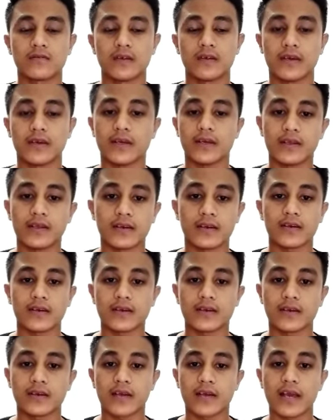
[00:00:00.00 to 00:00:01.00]

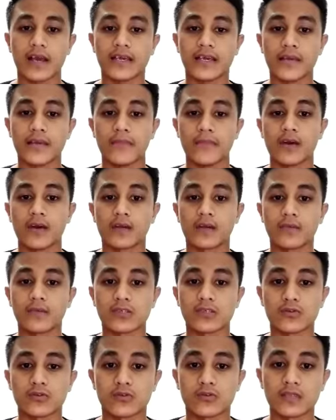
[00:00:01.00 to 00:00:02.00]
and I am Herman
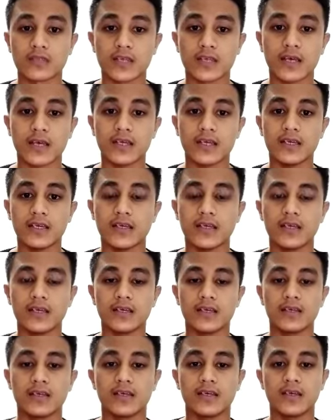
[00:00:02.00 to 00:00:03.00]
Jokojai.
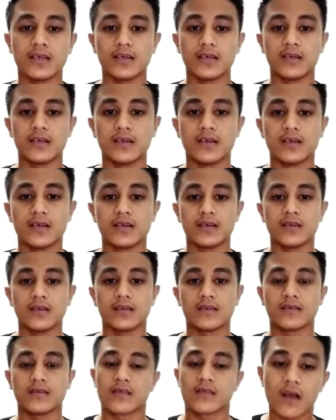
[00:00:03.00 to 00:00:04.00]

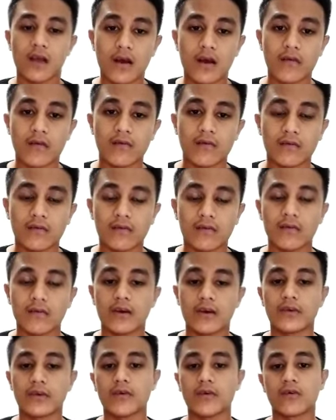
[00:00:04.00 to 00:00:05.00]
Now
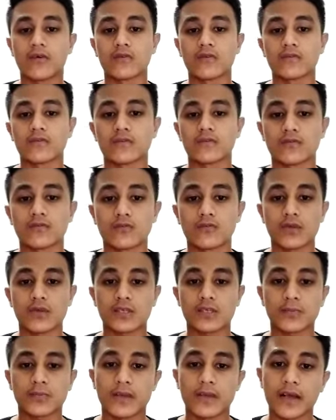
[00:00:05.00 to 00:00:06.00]
I'm going to
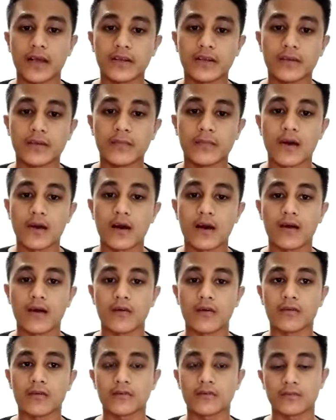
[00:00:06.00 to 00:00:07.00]
explain
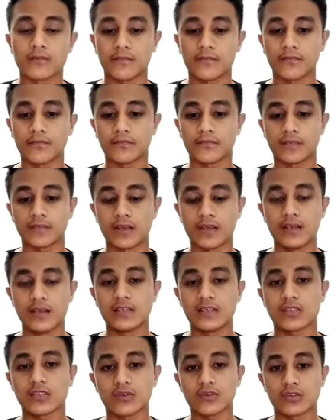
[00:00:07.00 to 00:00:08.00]
about
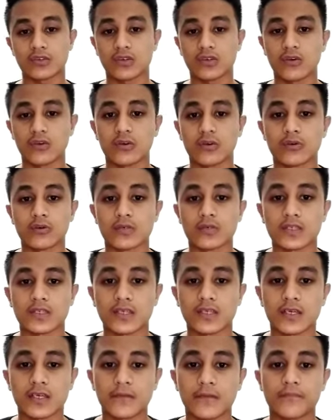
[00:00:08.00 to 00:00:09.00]

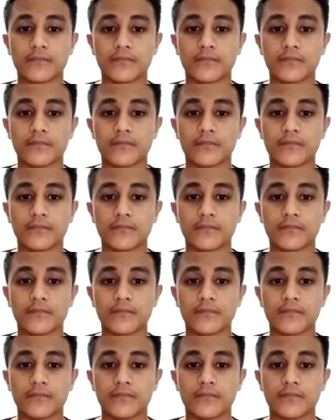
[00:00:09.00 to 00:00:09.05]
sociolinguistic.